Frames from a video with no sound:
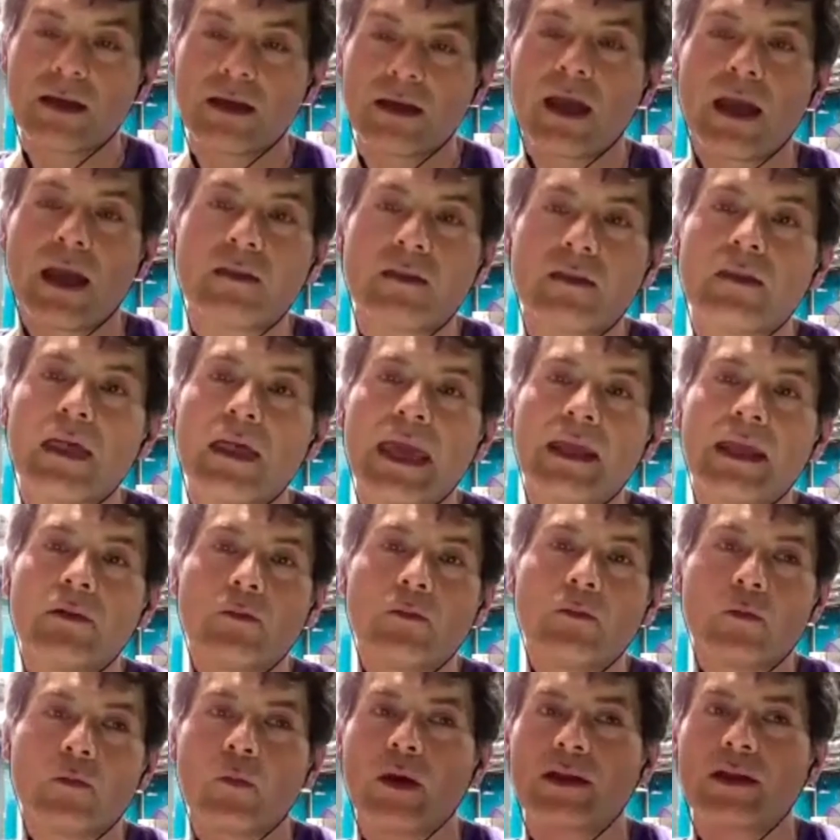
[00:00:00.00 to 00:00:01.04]
And
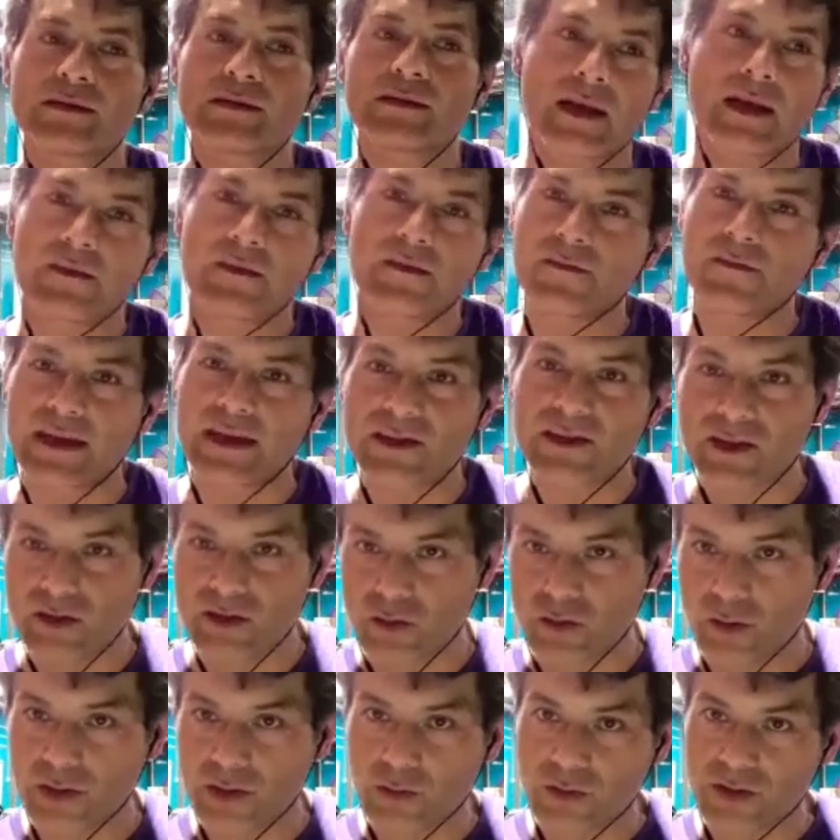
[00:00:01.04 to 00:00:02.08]
then once that facet
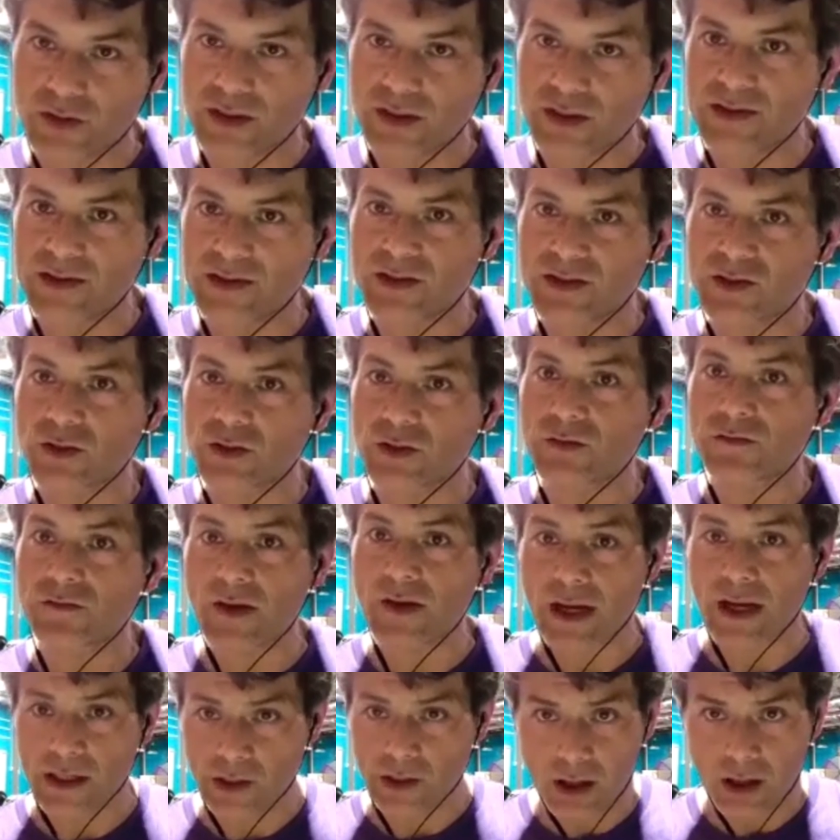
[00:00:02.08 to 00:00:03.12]
joint or disc is too
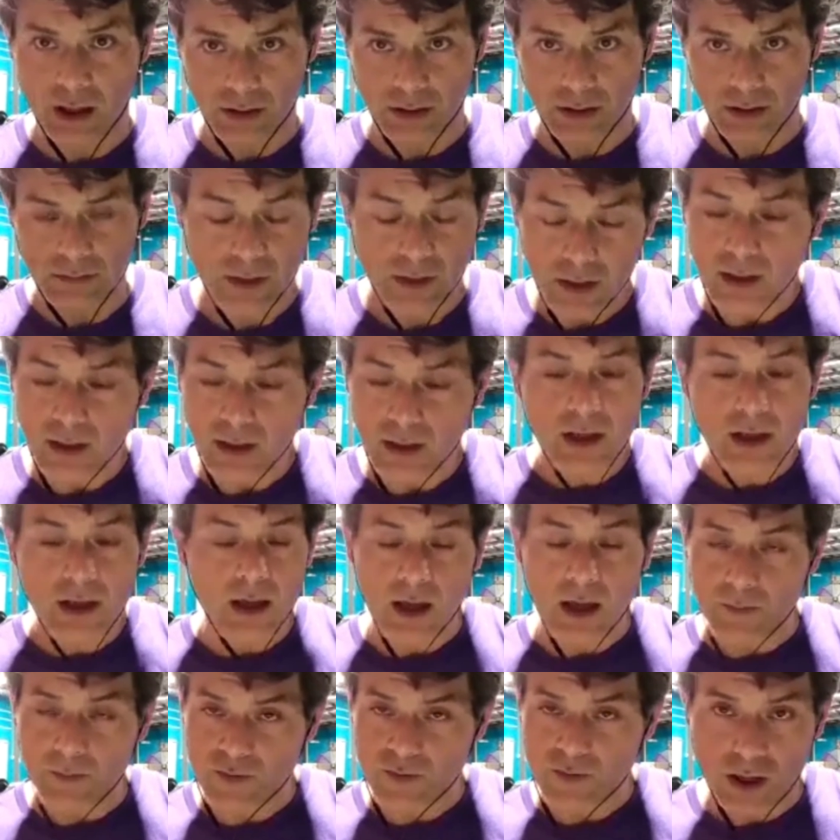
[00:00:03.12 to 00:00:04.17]
far gone,
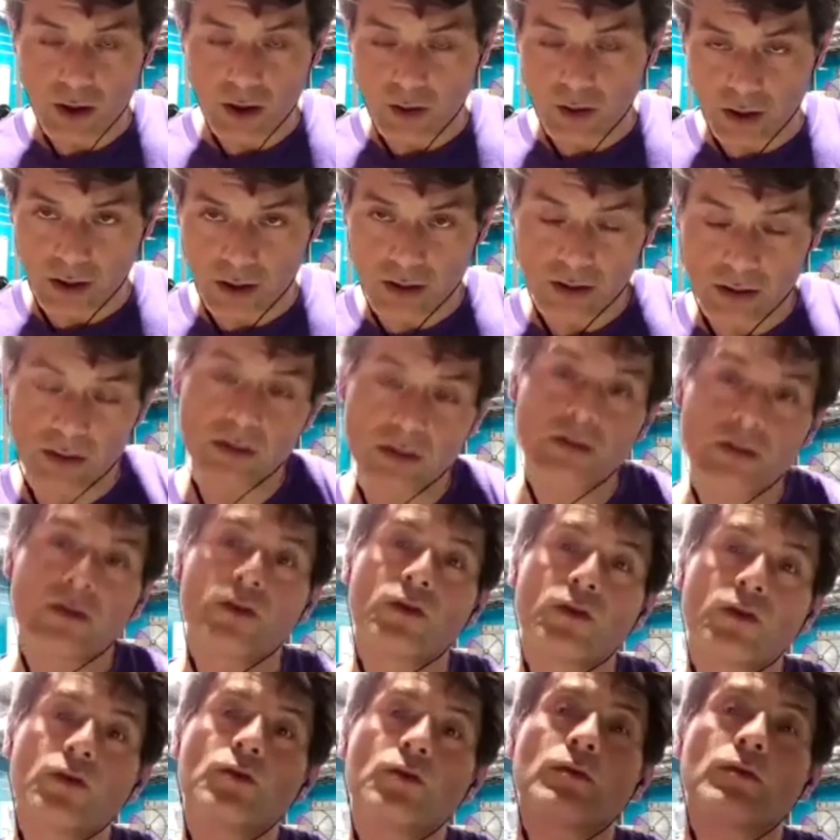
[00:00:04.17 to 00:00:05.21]
I'm sorry,
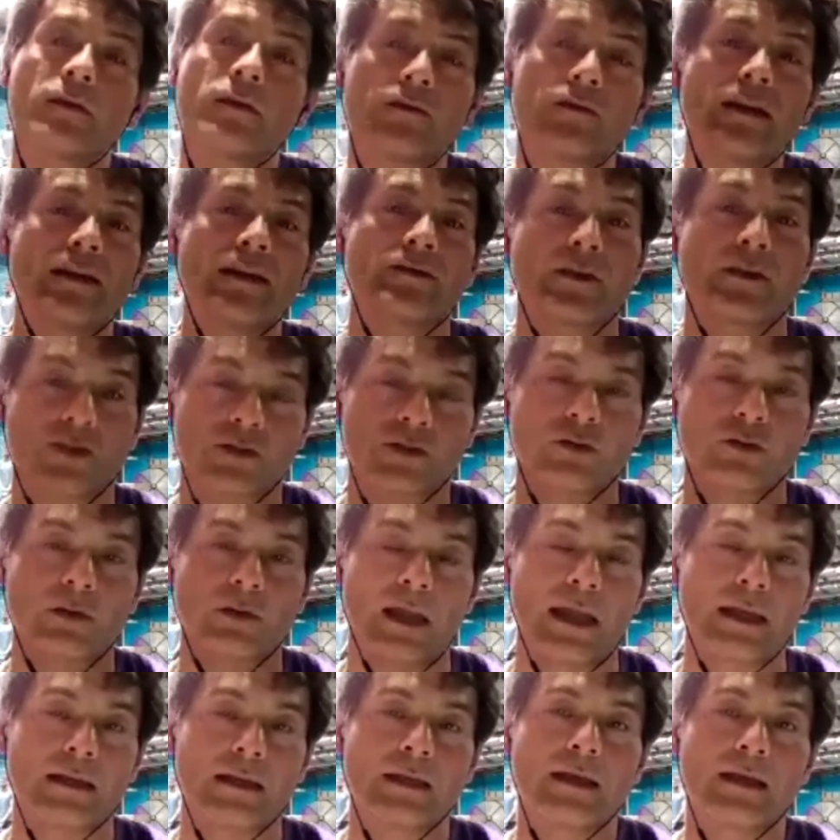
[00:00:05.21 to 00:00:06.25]
you have left it too
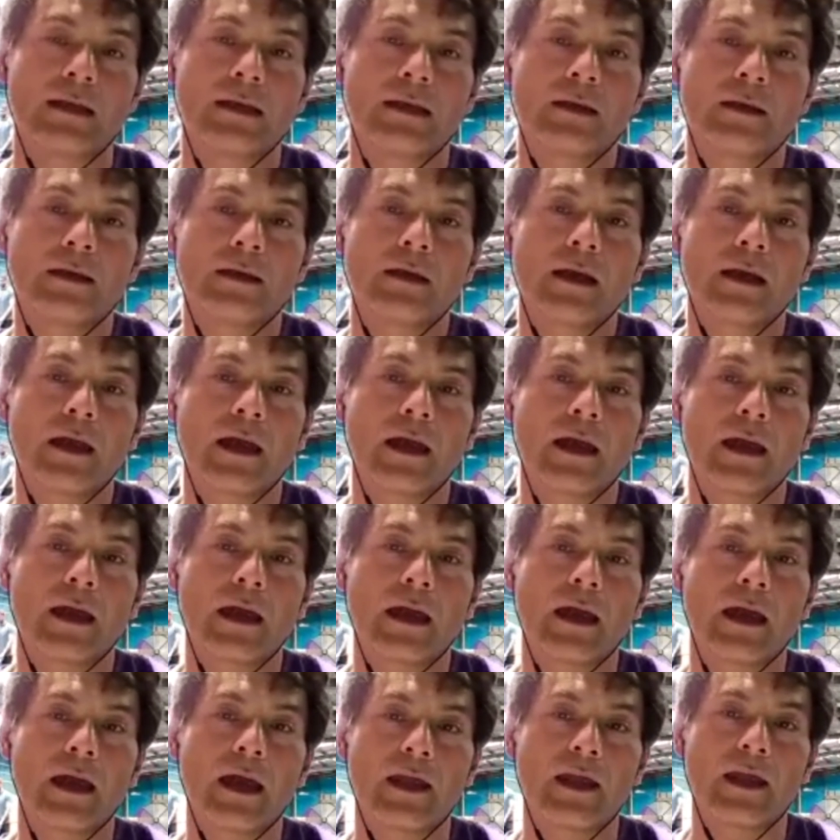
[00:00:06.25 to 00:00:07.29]
late,
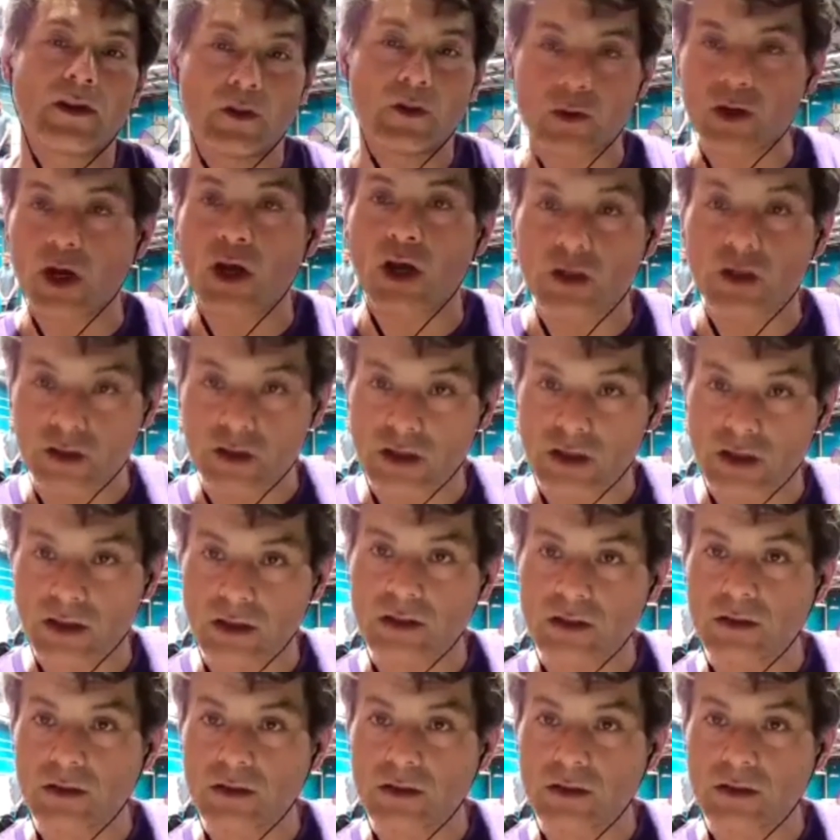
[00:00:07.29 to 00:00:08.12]
and you're going to